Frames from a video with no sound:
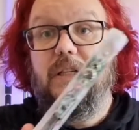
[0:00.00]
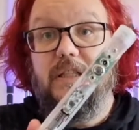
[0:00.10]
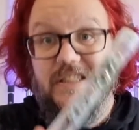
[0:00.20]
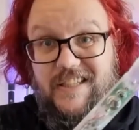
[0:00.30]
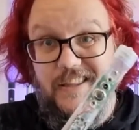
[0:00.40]

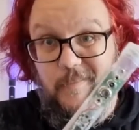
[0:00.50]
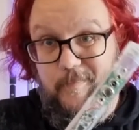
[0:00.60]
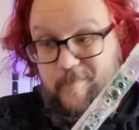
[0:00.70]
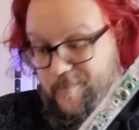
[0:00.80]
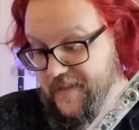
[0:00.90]
So
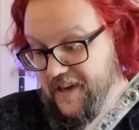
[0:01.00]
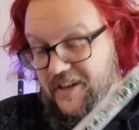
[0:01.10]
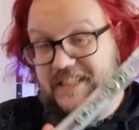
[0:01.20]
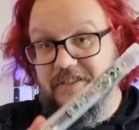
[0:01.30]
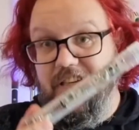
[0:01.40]
the
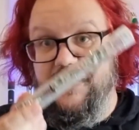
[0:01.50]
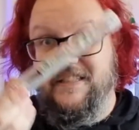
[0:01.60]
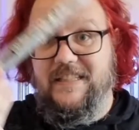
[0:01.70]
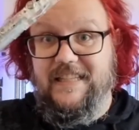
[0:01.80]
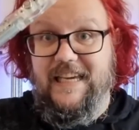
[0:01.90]
idea is
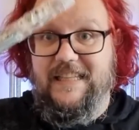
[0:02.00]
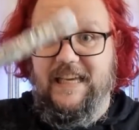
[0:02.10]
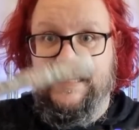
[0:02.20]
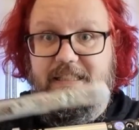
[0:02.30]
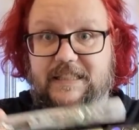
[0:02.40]
to take
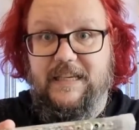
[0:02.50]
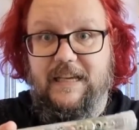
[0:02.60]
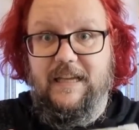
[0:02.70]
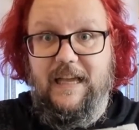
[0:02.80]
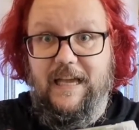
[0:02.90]
this
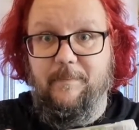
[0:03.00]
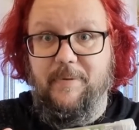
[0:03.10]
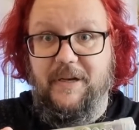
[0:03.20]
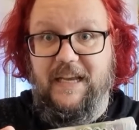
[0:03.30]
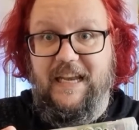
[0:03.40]
and
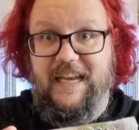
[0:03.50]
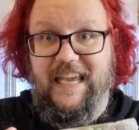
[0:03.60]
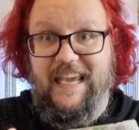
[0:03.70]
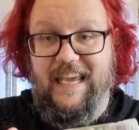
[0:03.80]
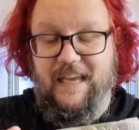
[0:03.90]
put it in
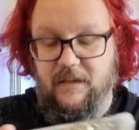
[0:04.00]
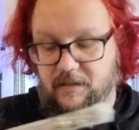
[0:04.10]
here.